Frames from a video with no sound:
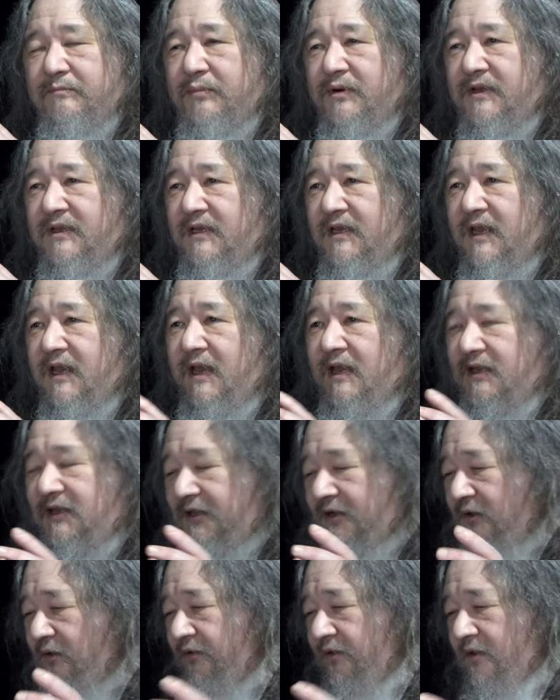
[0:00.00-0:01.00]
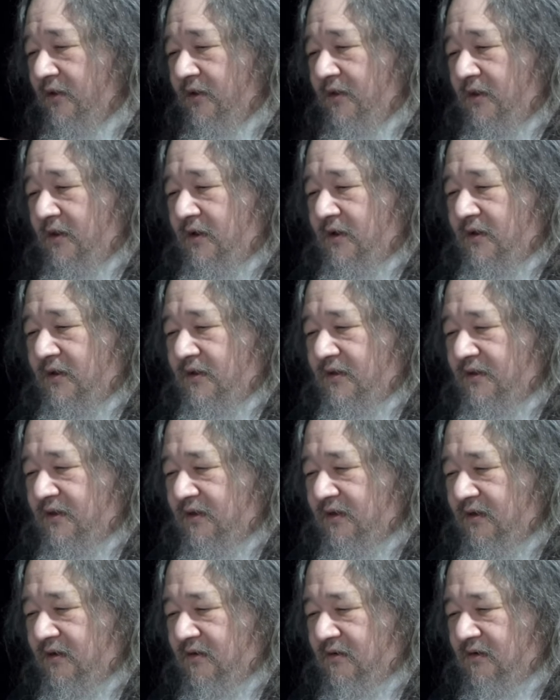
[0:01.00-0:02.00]
But yeah, you know, the the
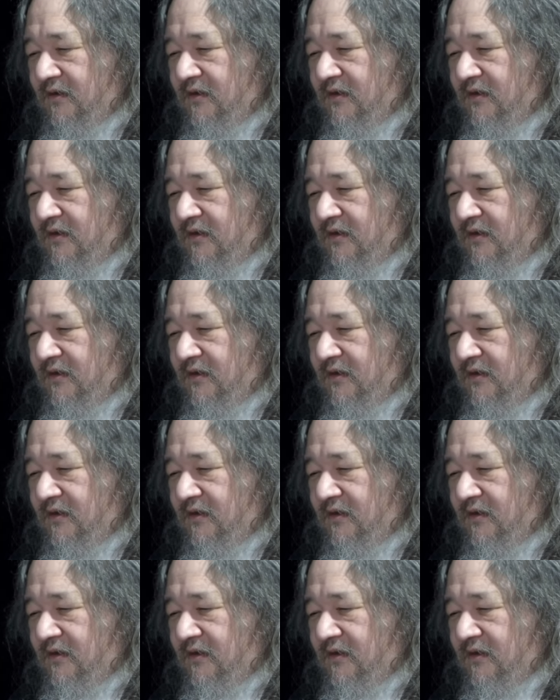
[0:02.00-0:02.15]
the